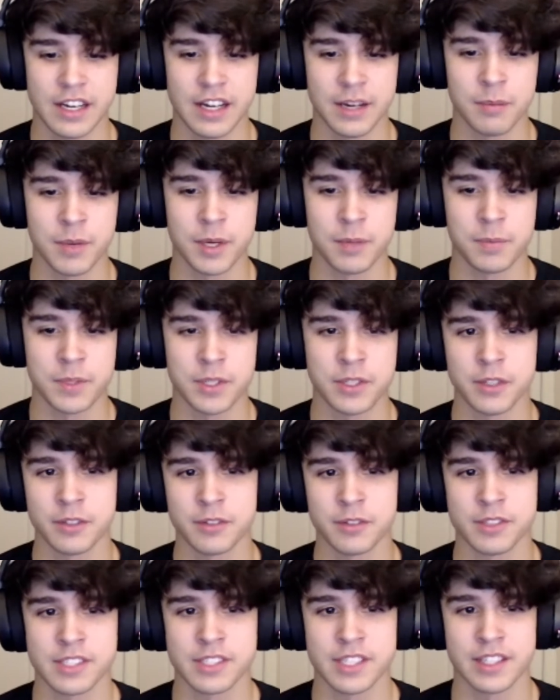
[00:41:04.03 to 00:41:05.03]
I might be
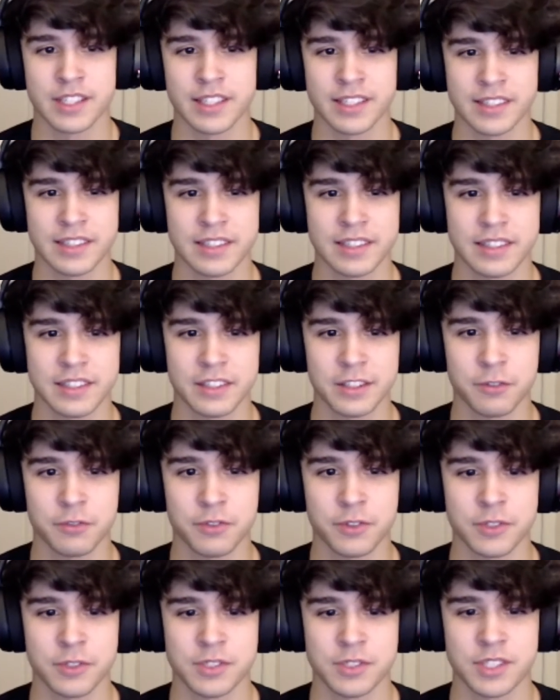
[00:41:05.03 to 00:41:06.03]
nervous at like the
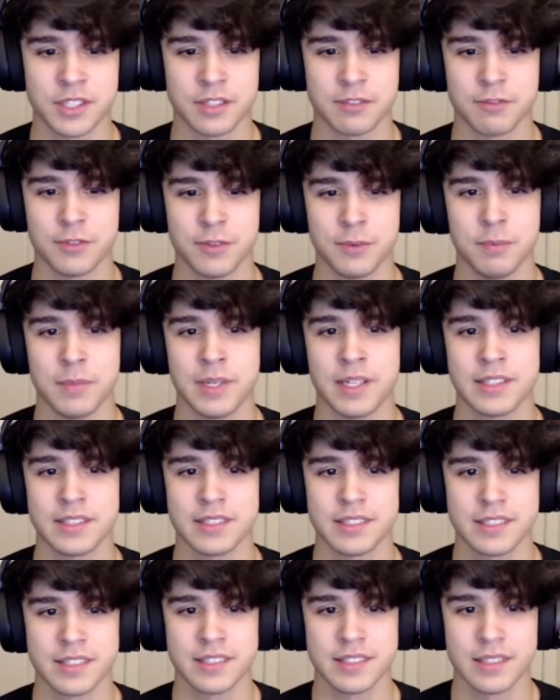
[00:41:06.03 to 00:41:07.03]
first like few
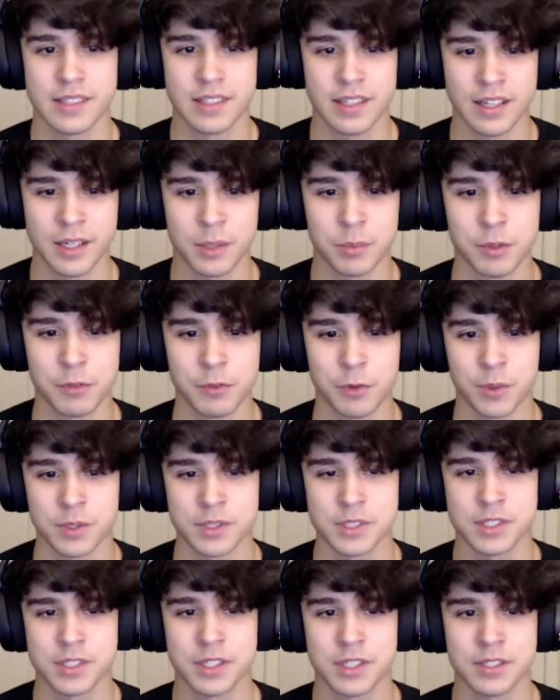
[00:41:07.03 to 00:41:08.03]
minutes before
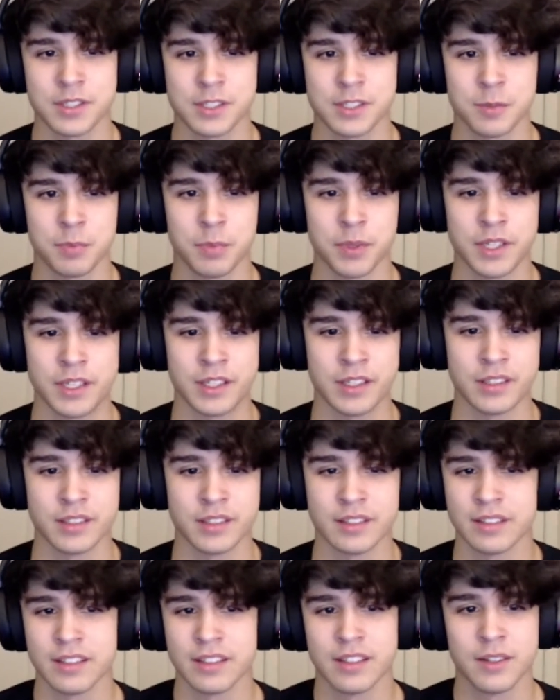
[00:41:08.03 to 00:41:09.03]
it starts, but
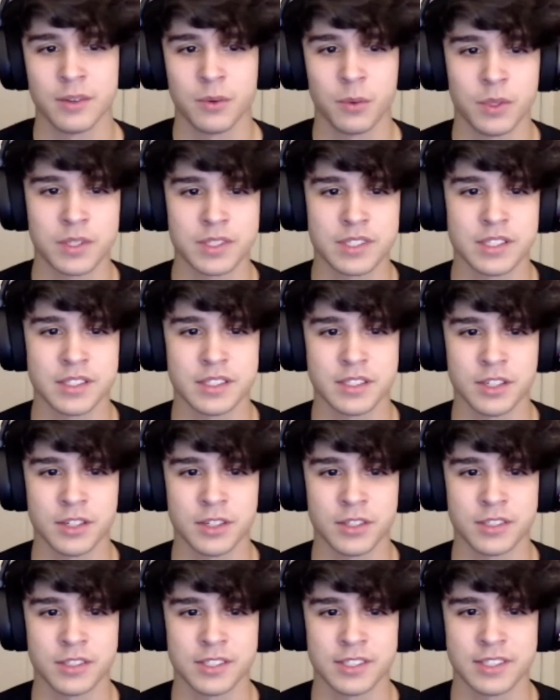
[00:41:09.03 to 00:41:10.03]
once it
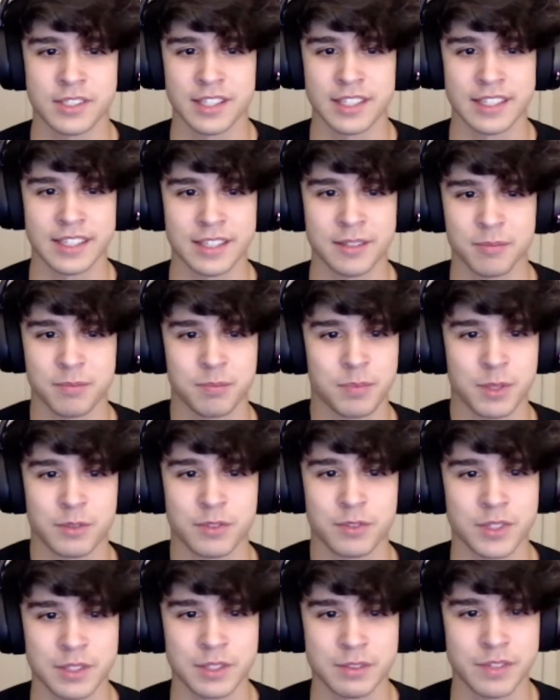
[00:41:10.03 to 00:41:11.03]
starts, like I'm
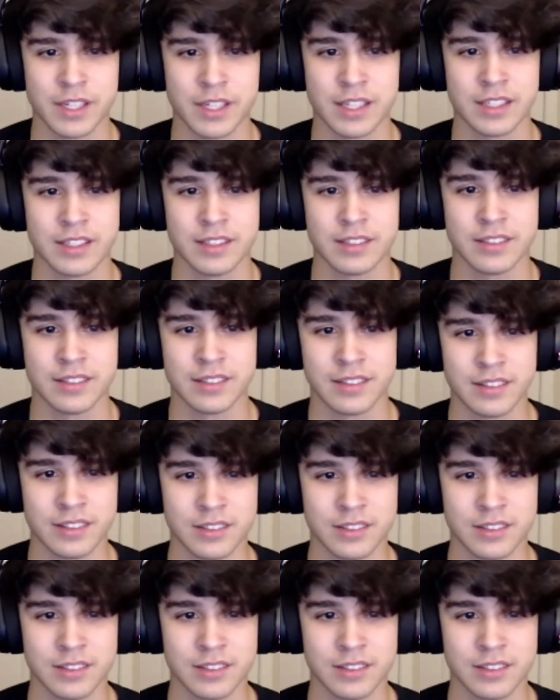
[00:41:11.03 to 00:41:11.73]
perfectly fine.